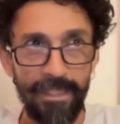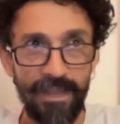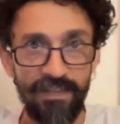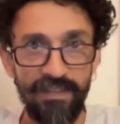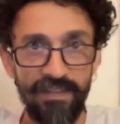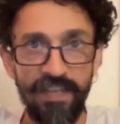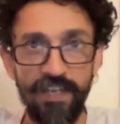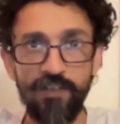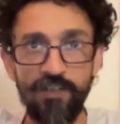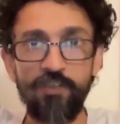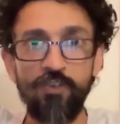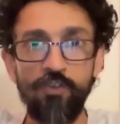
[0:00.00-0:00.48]

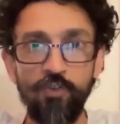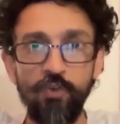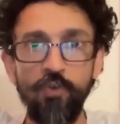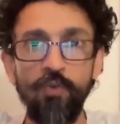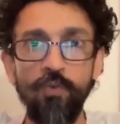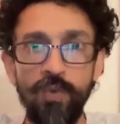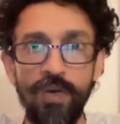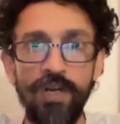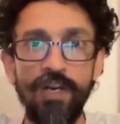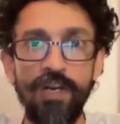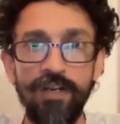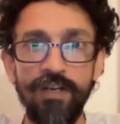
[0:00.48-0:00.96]
there are two
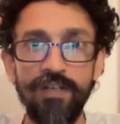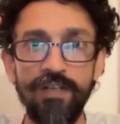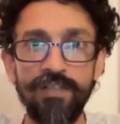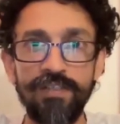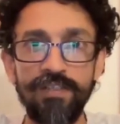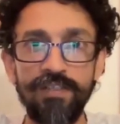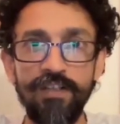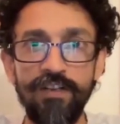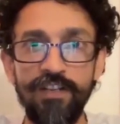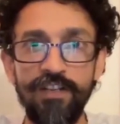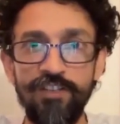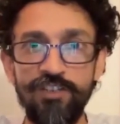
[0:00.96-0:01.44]
worlds.
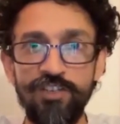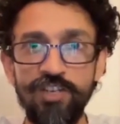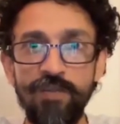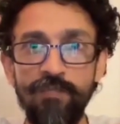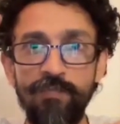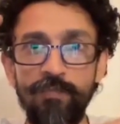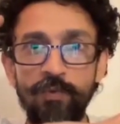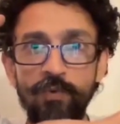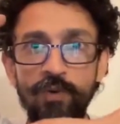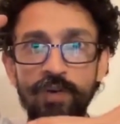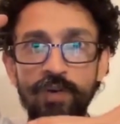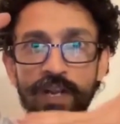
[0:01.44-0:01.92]
The rich
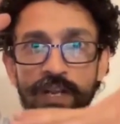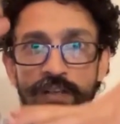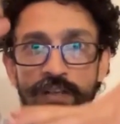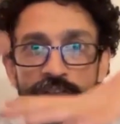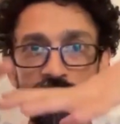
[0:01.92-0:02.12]
and poor are